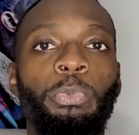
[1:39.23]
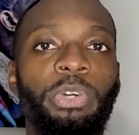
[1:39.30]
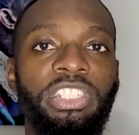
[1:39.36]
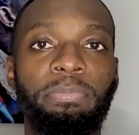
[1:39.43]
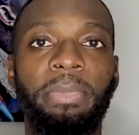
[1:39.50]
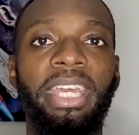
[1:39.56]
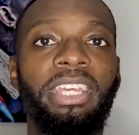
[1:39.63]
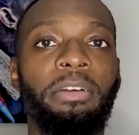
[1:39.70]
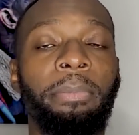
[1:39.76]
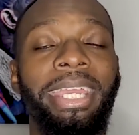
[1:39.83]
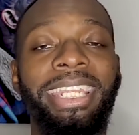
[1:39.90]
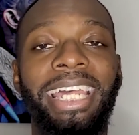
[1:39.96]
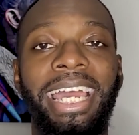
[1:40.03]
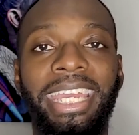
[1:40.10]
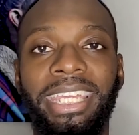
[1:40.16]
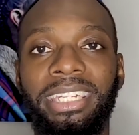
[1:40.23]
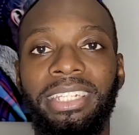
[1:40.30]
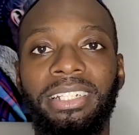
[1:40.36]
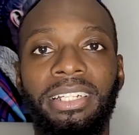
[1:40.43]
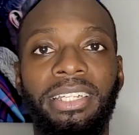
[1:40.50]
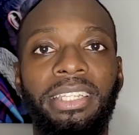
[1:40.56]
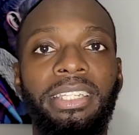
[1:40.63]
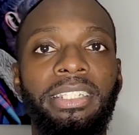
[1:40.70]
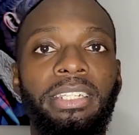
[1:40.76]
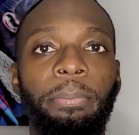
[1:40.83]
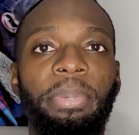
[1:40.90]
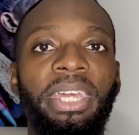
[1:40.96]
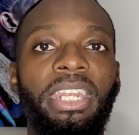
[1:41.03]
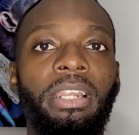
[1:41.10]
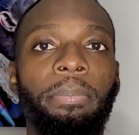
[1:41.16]
which may or may not get done
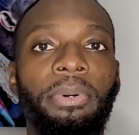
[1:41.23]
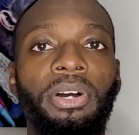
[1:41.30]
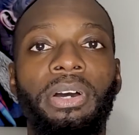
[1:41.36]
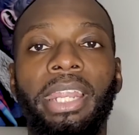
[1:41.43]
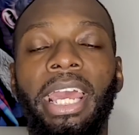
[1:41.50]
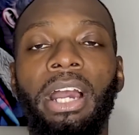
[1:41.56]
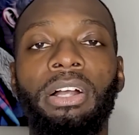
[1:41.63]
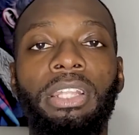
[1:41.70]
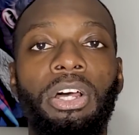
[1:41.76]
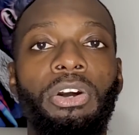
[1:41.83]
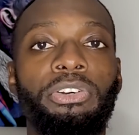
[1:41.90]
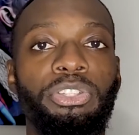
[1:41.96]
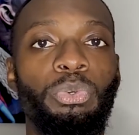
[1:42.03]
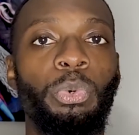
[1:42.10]
depending upon how long